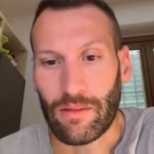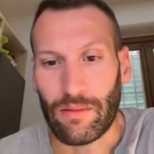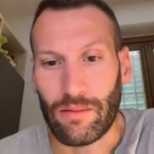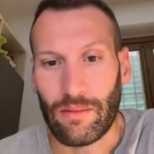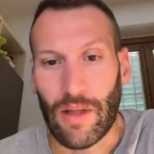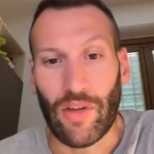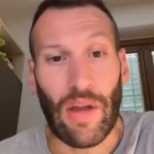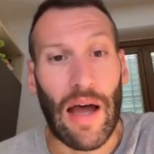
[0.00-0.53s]

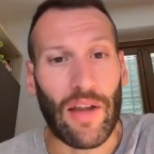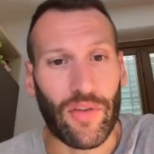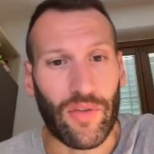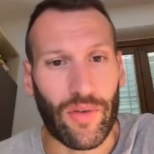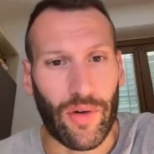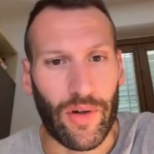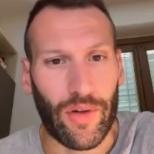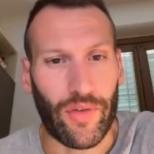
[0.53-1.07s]

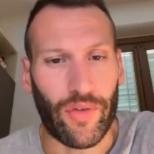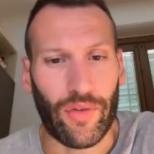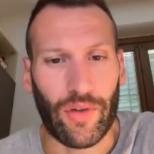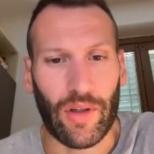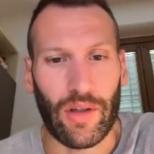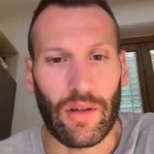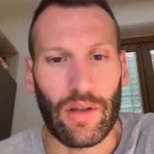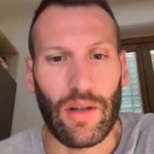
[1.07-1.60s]
disasters
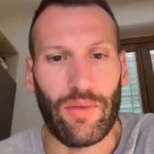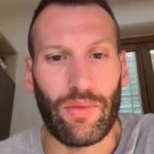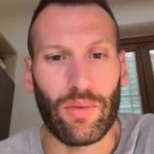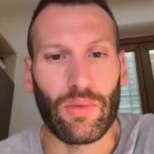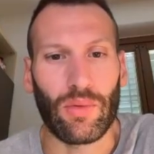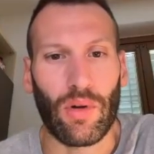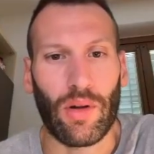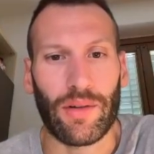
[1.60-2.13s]
if
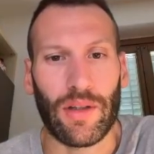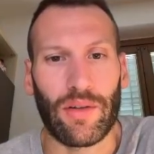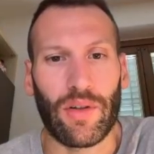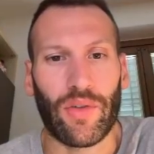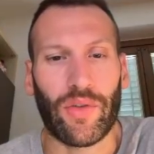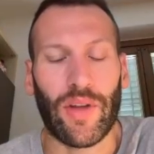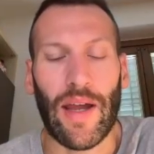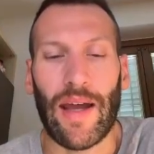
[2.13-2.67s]
you do not
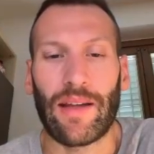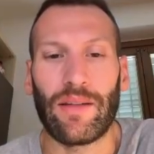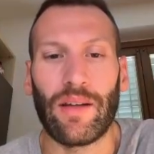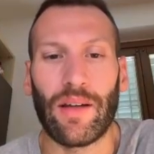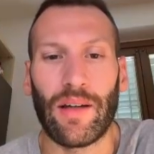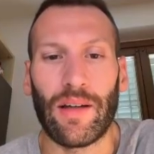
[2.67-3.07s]
understand